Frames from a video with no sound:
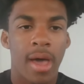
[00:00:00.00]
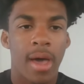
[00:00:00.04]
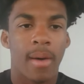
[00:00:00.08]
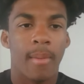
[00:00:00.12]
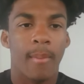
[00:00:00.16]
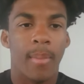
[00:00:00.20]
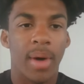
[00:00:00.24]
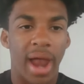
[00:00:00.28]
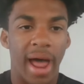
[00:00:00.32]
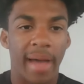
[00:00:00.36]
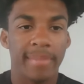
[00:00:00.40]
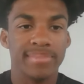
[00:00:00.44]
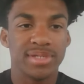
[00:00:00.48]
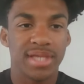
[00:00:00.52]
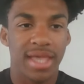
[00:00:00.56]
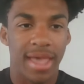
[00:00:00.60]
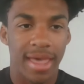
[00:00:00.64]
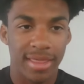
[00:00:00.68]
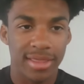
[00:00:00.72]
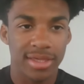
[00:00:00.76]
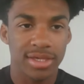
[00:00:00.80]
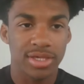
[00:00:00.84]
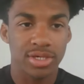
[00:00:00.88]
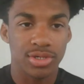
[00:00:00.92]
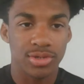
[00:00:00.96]
But I'm
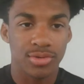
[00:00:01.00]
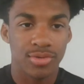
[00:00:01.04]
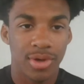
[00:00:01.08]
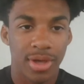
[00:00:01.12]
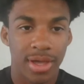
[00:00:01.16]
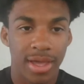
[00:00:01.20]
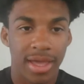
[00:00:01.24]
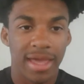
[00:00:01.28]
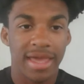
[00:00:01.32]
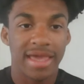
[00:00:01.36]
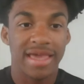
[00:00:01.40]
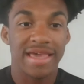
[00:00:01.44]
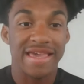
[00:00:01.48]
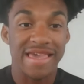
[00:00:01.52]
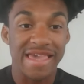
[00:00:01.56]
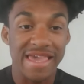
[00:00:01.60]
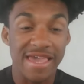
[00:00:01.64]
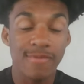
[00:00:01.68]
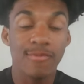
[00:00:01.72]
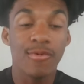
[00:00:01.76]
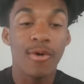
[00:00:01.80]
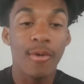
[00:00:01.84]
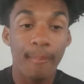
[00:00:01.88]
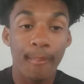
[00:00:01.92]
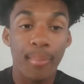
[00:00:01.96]
telling you,
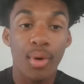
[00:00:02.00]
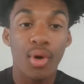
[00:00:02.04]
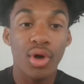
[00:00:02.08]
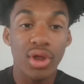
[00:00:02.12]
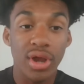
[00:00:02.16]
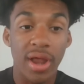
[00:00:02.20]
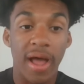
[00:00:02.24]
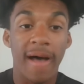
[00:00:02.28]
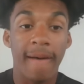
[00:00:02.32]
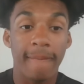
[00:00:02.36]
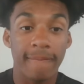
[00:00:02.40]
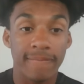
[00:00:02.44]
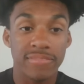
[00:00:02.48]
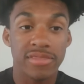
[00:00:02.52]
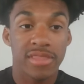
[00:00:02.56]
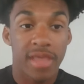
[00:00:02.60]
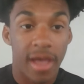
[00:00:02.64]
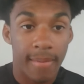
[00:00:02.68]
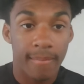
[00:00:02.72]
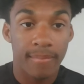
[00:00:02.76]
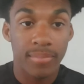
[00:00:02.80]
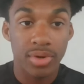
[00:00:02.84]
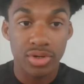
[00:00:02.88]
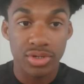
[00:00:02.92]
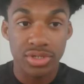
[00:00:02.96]
he will put up
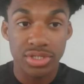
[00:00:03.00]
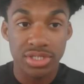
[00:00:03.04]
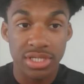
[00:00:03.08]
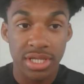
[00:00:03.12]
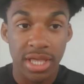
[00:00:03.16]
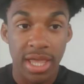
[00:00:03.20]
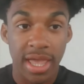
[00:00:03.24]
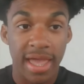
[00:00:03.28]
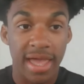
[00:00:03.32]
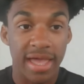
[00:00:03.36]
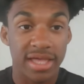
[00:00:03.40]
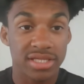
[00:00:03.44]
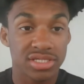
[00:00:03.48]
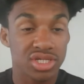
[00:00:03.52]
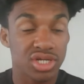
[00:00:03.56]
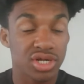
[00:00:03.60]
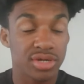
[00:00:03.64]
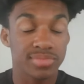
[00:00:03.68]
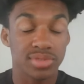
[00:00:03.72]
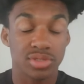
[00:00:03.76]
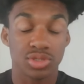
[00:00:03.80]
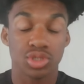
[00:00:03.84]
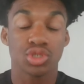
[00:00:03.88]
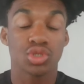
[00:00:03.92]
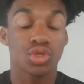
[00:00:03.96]
numbers in
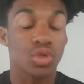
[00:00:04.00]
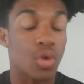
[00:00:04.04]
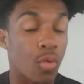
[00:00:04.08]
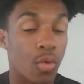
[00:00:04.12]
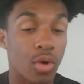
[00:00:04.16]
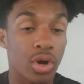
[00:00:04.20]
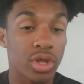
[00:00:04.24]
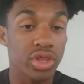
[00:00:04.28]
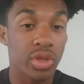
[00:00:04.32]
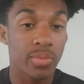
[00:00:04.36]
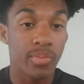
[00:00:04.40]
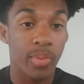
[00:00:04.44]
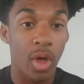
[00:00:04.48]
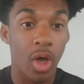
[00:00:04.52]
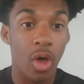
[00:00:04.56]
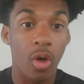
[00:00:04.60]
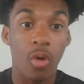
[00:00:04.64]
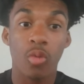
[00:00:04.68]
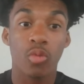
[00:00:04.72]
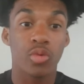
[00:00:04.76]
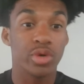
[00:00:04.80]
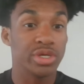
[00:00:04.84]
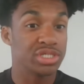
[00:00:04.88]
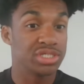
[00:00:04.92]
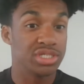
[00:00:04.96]
terms of scoring the
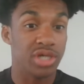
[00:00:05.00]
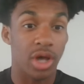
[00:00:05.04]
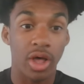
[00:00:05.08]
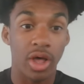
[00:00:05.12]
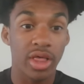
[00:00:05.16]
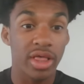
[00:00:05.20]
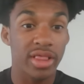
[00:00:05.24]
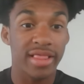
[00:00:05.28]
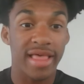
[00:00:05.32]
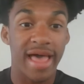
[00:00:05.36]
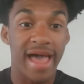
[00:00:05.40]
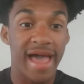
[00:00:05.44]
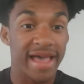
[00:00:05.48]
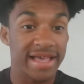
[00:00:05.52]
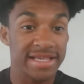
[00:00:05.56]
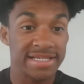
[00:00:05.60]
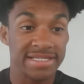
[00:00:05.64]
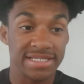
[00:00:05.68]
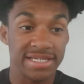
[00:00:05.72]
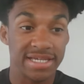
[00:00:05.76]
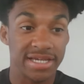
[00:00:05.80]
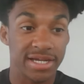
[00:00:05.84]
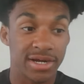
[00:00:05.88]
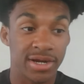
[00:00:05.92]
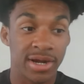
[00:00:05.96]
ball. We saw it
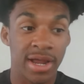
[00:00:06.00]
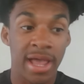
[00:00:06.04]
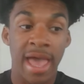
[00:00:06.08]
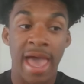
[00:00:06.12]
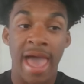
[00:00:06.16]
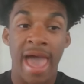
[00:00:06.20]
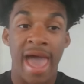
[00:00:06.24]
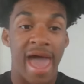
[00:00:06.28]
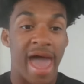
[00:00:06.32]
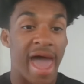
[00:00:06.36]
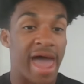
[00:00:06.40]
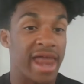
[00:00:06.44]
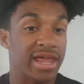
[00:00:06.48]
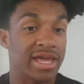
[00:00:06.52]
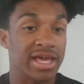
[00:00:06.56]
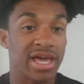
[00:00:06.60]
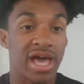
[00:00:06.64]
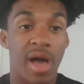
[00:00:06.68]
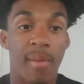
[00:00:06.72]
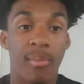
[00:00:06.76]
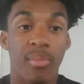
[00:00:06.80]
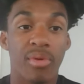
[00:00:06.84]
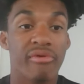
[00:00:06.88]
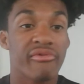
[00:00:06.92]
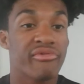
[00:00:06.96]
last year, had a
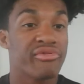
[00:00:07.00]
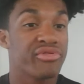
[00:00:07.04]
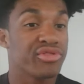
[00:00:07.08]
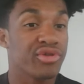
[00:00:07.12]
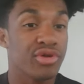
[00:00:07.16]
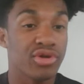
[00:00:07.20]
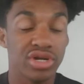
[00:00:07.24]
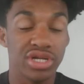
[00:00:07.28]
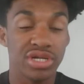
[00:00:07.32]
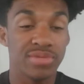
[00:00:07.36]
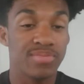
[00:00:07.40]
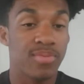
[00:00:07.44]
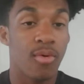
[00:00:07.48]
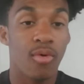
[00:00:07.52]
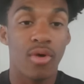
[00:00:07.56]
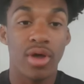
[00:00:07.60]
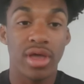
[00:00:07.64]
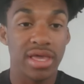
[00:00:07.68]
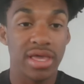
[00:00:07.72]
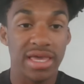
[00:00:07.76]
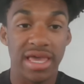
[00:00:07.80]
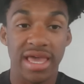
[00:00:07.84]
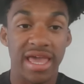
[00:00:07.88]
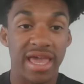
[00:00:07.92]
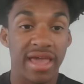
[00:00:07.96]
couple of
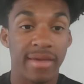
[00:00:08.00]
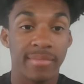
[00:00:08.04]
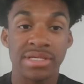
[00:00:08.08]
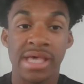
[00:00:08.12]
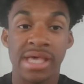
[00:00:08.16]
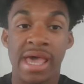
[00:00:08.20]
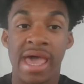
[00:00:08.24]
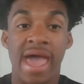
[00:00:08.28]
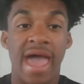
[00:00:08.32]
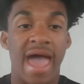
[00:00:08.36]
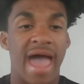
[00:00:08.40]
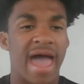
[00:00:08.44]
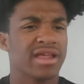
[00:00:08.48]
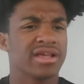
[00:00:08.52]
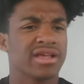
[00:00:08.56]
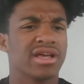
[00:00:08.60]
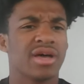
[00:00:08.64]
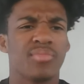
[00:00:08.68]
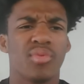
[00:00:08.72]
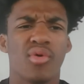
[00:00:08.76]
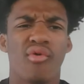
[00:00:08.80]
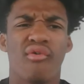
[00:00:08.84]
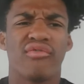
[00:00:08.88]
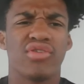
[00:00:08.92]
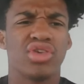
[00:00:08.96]
30-point games, had a
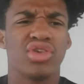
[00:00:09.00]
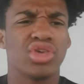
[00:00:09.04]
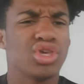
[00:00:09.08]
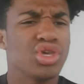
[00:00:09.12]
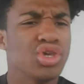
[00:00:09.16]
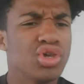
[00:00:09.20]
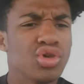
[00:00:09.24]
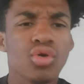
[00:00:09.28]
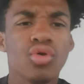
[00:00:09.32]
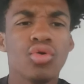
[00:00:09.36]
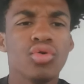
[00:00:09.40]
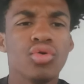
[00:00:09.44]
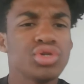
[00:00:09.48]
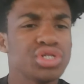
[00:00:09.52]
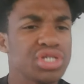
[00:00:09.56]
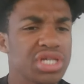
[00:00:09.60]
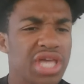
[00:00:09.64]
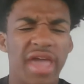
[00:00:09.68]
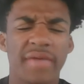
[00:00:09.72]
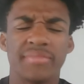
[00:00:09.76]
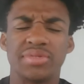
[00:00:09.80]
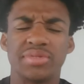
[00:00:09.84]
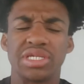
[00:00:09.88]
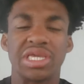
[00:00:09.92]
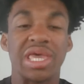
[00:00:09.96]
couple of huge
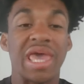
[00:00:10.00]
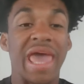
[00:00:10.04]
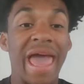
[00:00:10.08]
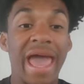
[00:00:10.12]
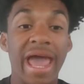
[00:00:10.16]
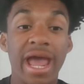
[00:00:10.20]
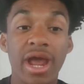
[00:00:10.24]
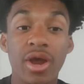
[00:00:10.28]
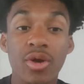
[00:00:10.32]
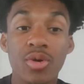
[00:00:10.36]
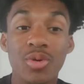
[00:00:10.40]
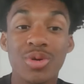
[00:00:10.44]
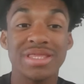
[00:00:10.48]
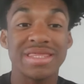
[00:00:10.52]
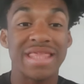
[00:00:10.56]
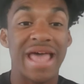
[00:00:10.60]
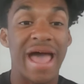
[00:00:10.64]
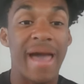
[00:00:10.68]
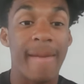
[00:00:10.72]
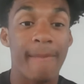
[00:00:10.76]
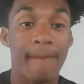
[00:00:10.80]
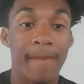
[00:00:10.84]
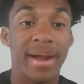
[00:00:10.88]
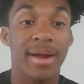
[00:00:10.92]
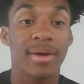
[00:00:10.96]
games, carried
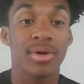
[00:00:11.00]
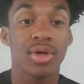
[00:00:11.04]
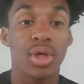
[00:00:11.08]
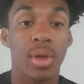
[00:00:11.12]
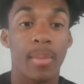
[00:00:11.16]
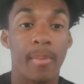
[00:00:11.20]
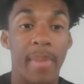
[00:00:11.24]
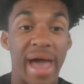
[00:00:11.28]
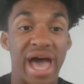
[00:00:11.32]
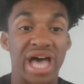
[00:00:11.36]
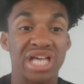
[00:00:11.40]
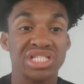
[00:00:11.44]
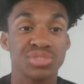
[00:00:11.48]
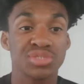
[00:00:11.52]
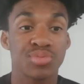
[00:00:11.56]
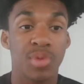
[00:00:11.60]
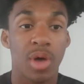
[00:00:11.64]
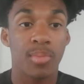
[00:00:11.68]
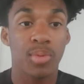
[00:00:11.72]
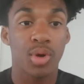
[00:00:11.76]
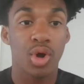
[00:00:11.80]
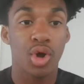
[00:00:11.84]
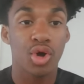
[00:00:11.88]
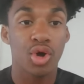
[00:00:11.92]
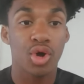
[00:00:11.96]
that Maryland
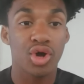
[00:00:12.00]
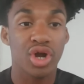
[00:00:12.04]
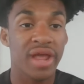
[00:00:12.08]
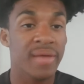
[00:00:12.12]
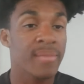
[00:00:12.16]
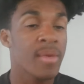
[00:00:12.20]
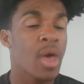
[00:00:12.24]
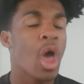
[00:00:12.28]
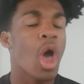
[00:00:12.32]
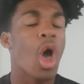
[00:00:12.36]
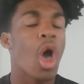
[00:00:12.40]
basketball program